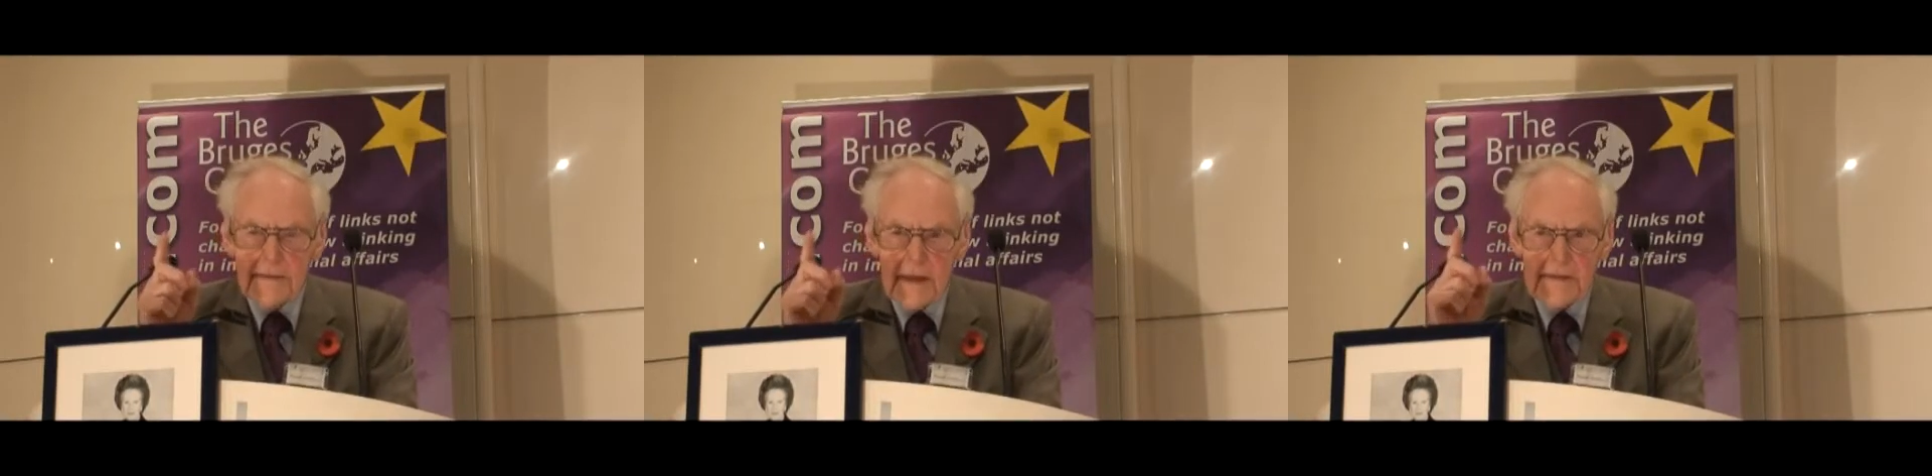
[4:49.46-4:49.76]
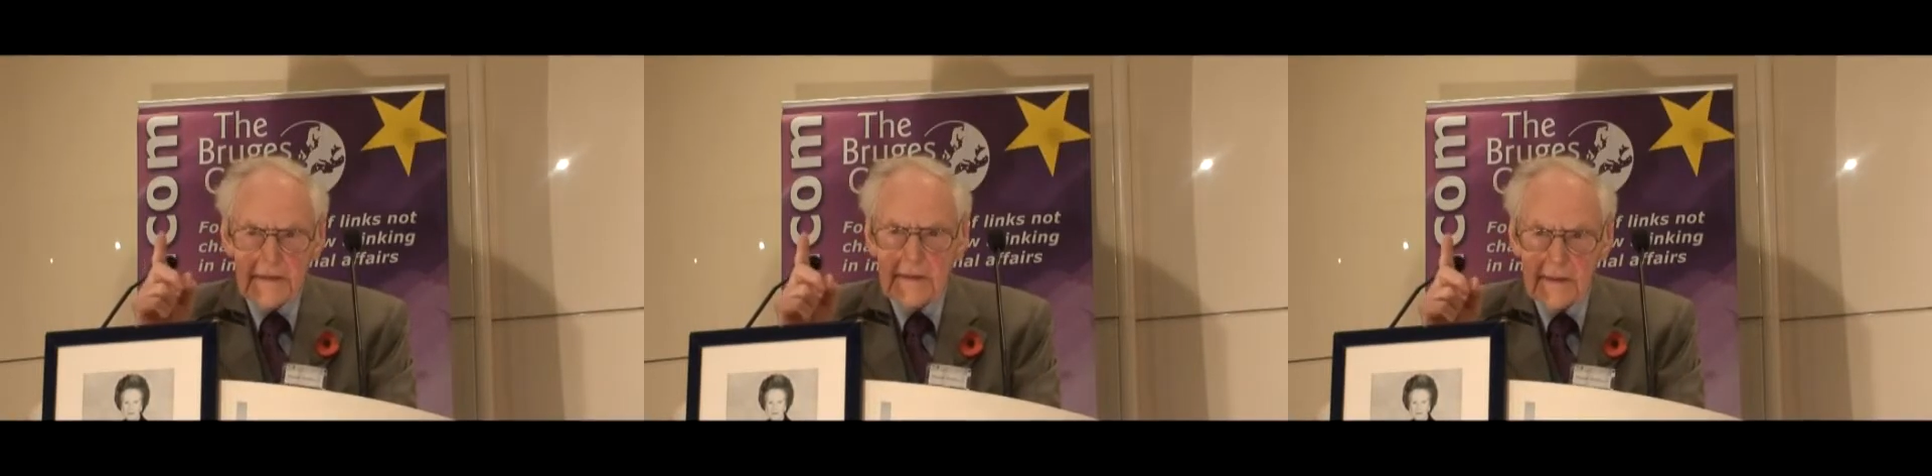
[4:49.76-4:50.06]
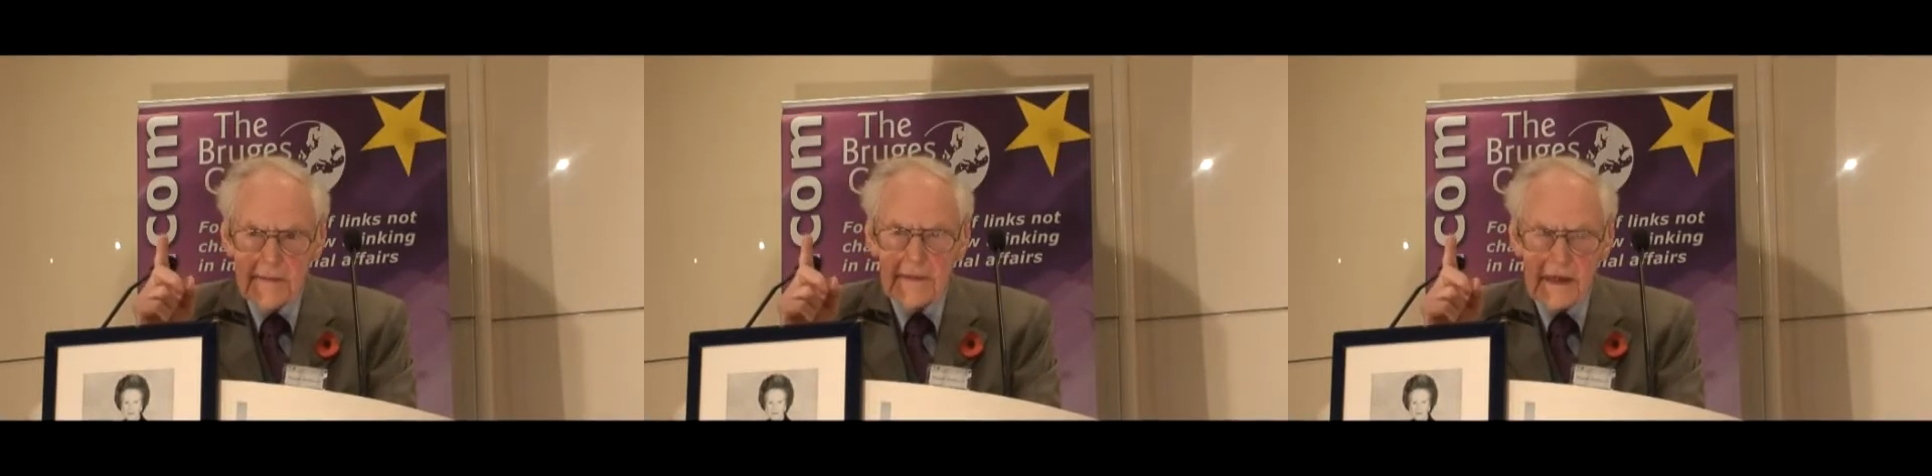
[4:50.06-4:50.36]
that
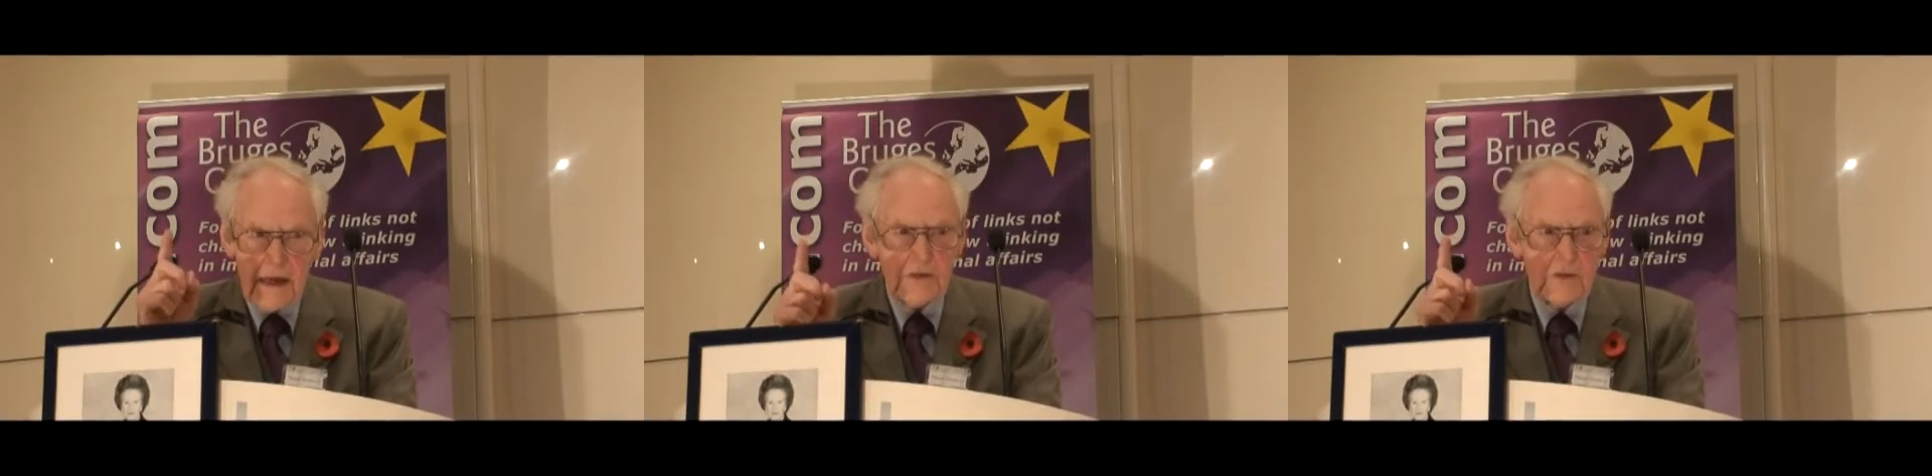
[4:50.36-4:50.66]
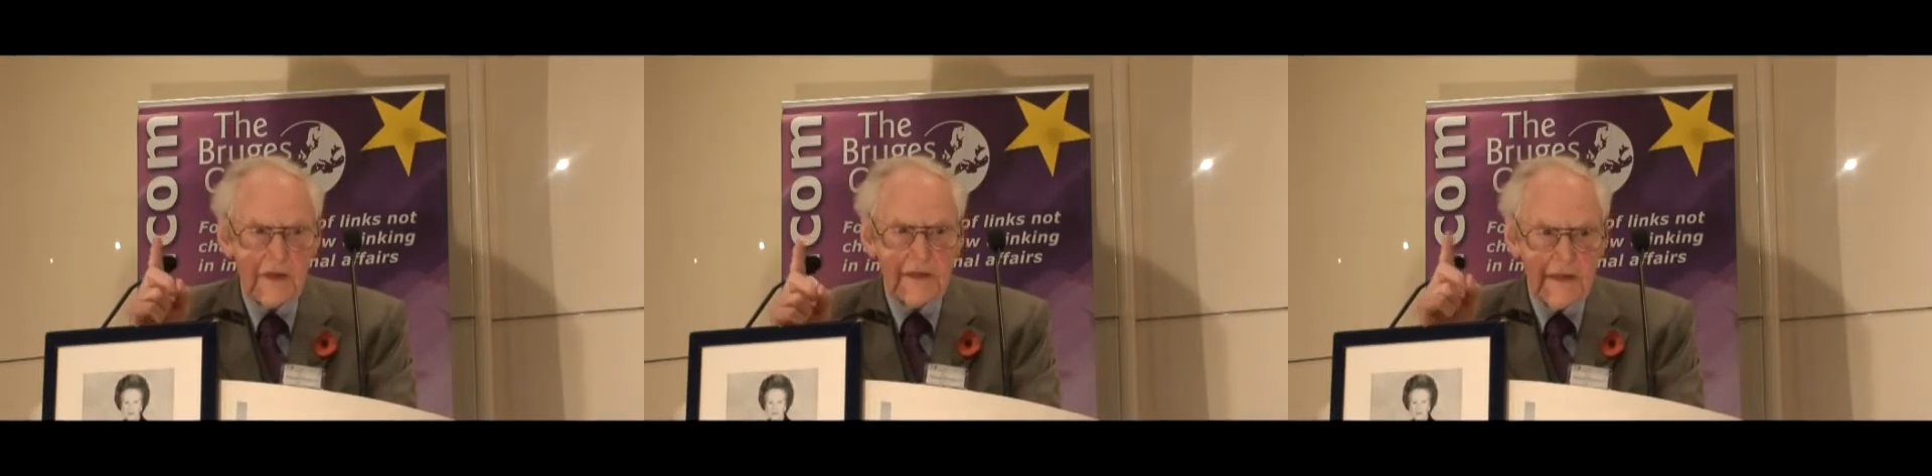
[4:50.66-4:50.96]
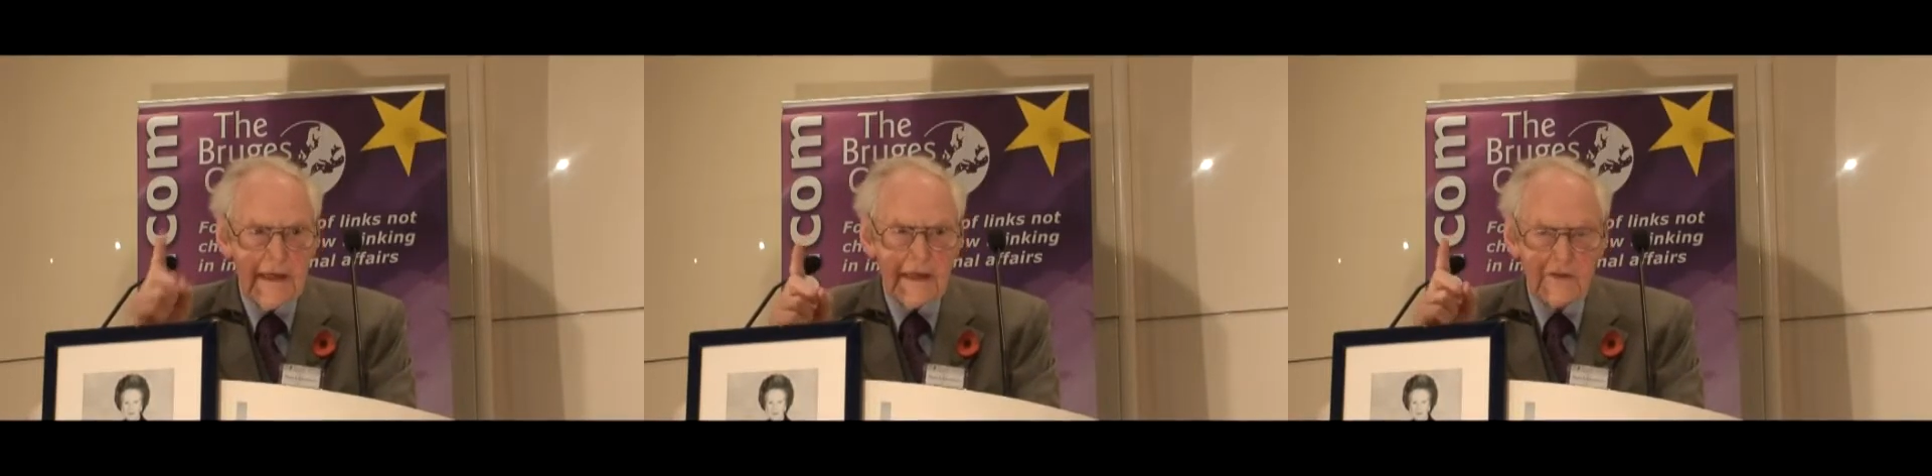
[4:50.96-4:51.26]
the country
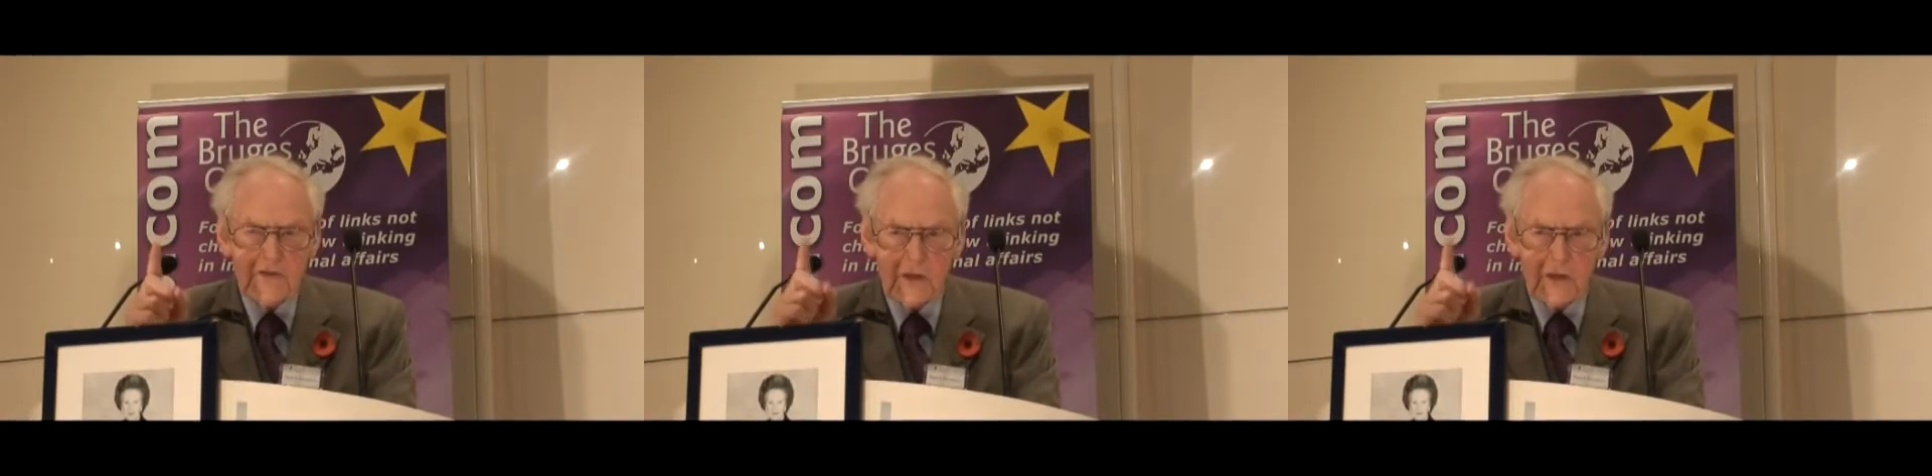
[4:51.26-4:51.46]
needs